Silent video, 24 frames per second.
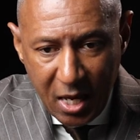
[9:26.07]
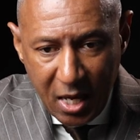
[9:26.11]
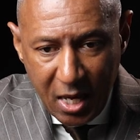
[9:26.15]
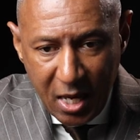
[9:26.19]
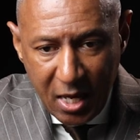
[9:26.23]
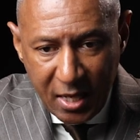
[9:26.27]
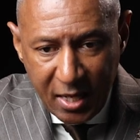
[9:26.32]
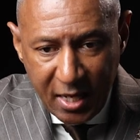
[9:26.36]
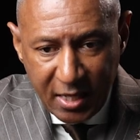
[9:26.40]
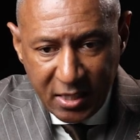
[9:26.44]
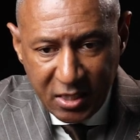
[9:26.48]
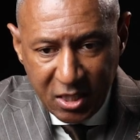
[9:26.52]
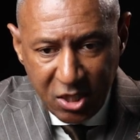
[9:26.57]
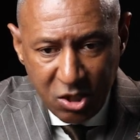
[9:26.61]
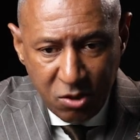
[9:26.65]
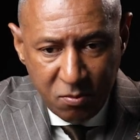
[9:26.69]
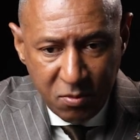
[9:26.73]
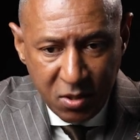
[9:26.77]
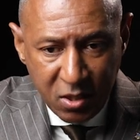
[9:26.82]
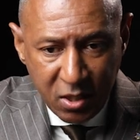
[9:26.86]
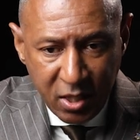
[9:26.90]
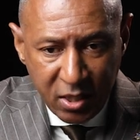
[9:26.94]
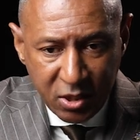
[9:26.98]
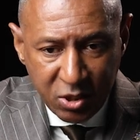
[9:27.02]
And they tell
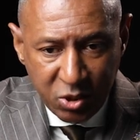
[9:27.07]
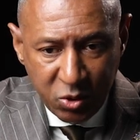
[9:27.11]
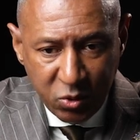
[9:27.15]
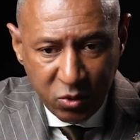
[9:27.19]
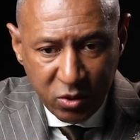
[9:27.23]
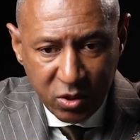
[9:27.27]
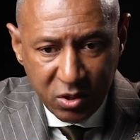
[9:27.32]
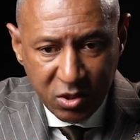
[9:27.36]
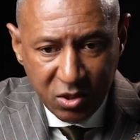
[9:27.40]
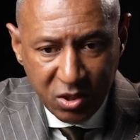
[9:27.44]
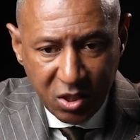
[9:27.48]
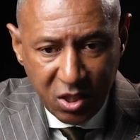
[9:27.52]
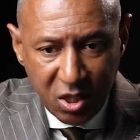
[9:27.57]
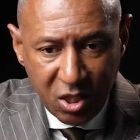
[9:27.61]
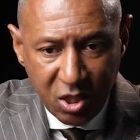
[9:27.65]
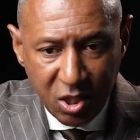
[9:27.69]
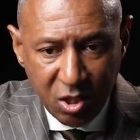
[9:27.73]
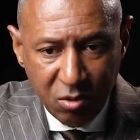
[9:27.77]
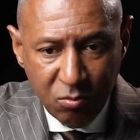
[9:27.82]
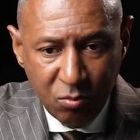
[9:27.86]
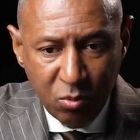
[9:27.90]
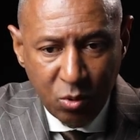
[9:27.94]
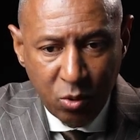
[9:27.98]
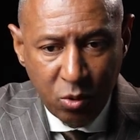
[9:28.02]
me that you could see the
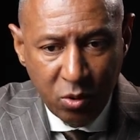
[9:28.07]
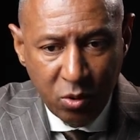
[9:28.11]
young